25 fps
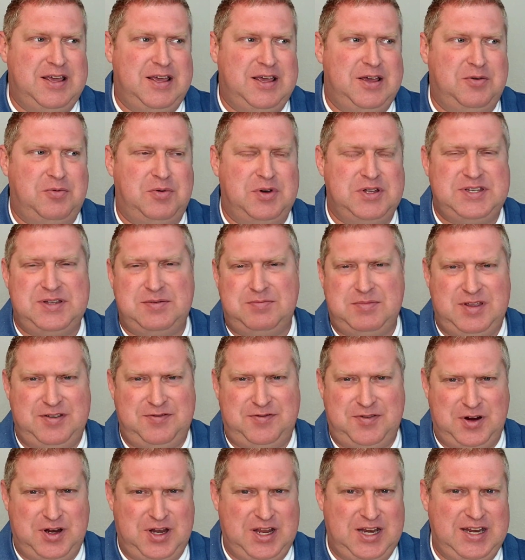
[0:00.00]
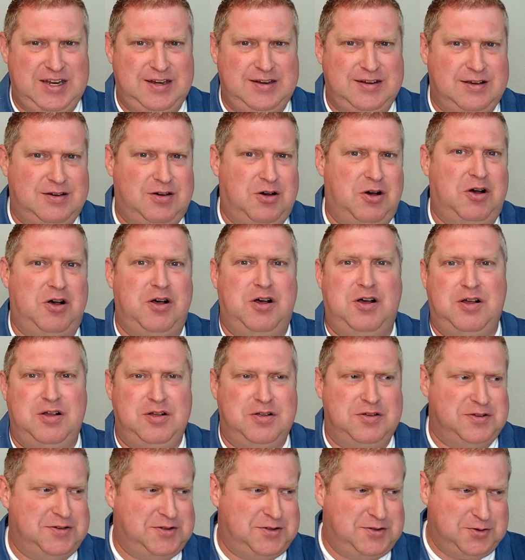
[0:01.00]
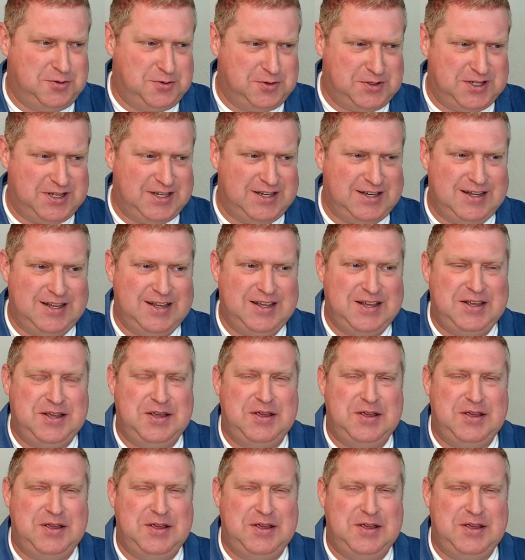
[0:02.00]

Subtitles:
it wasn't me forgetting to call Susan